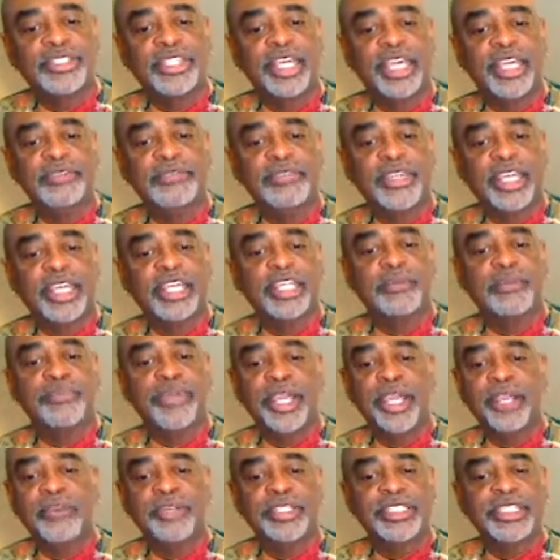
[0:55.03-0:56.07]
safety in
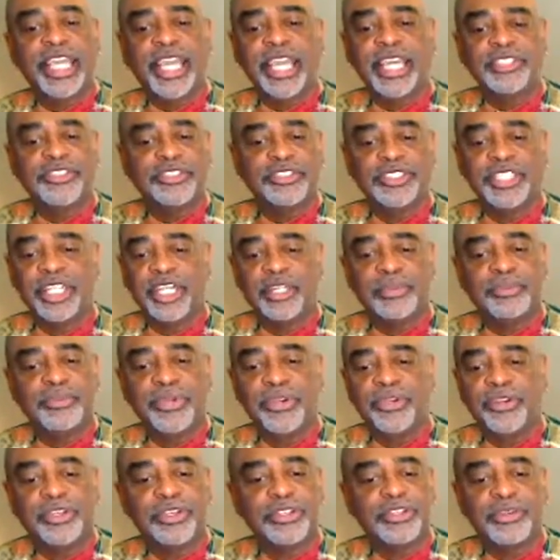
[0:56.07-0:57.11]
apparent dangers that
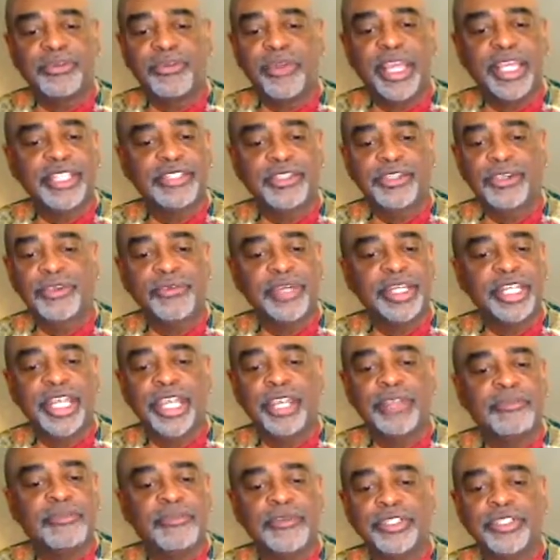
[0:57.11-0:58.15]
appear to threaten you in
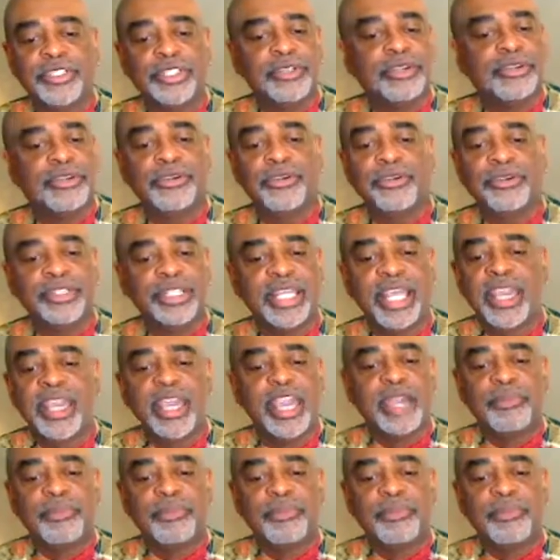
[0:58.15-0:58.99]
every turn